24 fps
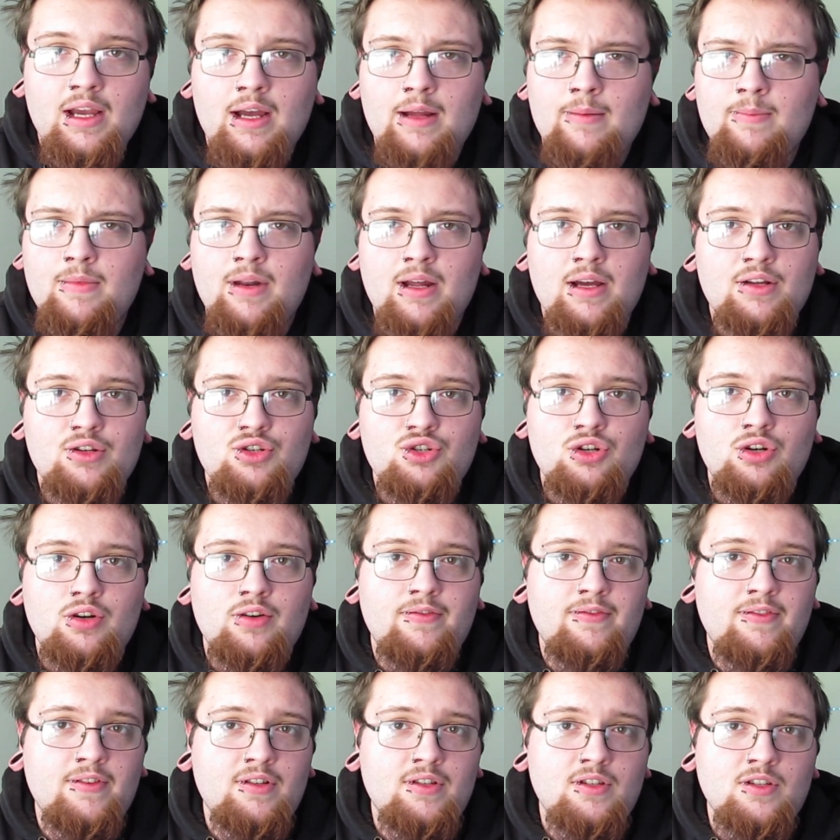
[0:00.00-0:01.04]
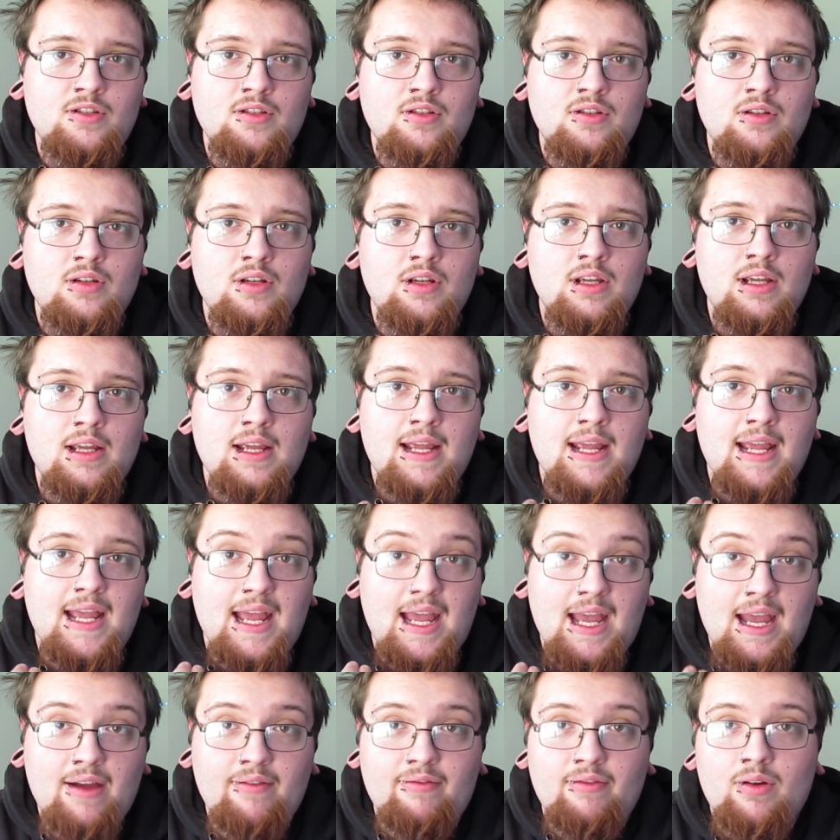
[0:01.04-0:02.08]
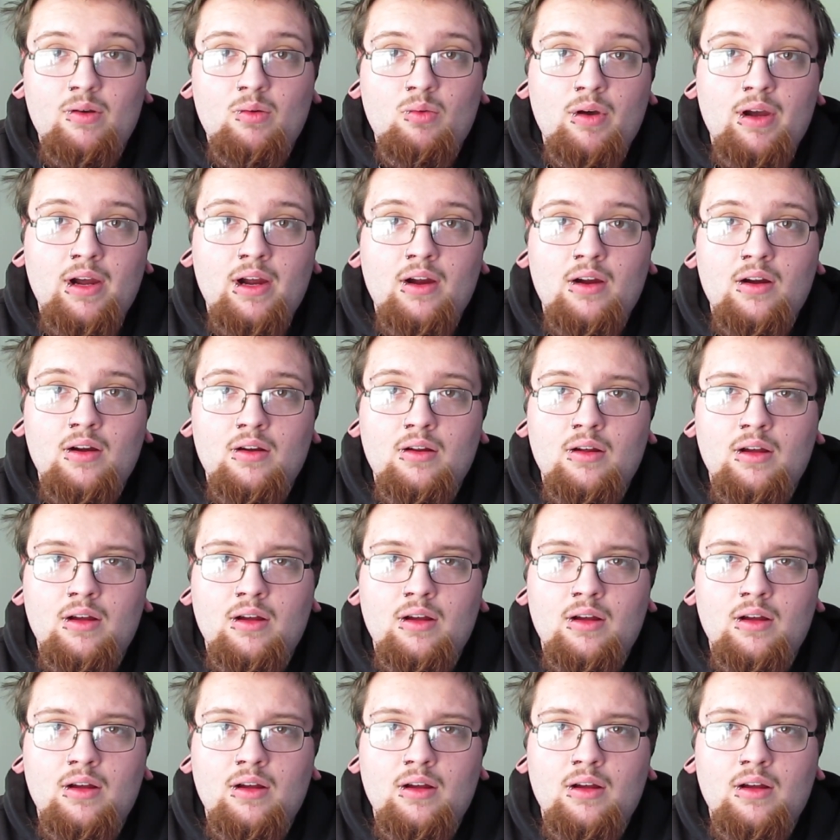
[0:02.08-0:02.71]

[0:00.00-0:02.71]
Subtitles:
I'm not sure if it's everywhere.